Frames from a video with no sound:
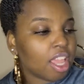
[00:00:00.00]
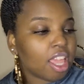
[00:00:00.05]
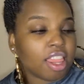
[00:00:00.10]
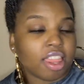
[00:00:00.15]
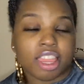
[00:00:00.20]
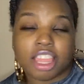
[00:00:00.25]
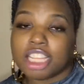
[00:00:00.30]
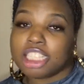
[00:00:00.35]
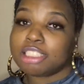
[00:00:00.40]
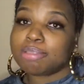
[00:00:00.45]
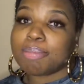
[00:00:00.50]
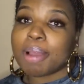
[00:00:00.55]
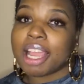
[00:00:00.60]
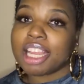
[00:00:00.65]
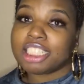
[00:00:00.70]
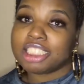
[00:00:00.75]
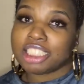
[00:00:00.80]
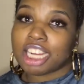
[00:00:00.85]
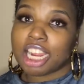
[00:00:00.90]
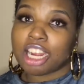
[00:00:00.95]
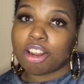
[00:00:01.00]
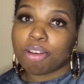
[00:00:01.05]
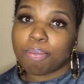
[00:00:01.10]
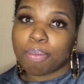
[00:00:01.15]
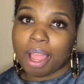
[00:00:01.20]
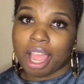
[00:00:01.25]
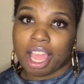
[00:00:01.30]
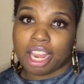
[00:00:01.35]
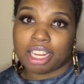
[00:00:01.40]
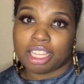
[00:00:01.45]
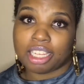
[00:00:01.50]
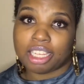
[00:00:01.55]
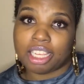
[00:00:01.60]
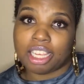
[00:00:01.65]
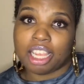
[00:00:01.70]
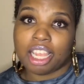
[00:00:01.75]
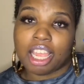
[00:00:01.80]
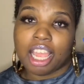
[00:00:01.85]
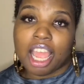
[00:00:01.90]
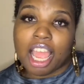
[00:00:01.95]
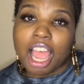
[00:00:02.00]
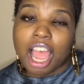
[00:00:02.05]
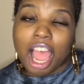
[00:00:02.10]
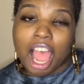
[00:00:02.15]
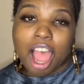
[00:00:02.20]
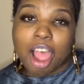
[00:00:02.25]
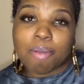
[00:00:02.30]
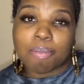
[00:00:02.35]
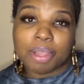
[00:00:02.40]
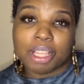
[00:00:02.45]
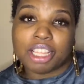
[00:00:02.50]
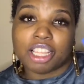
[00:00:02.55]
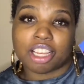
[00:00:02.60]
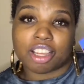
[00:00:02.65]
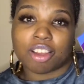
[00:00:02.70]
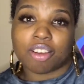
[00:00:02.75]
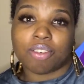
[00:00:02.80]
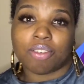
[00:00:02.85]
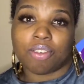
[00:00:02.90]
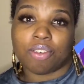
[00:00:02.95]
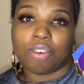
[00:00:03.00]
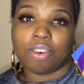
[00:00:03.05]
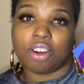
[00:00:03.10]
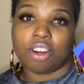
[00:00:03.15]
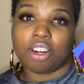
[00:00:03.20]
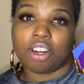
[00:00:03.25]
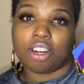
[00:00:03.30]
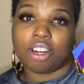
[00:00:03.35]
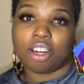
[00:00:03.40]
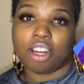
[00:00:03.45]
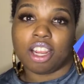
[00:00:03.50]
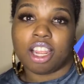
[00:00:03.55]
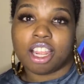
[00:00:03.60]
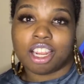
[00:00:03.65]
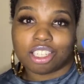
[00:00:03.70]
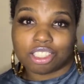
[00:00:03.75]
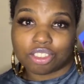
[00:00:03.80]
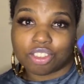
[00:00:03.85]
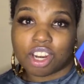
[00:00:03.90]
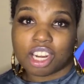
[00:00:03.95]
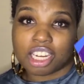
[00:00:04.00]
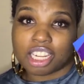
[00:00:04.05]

This shadow palette I've been looking for and trying to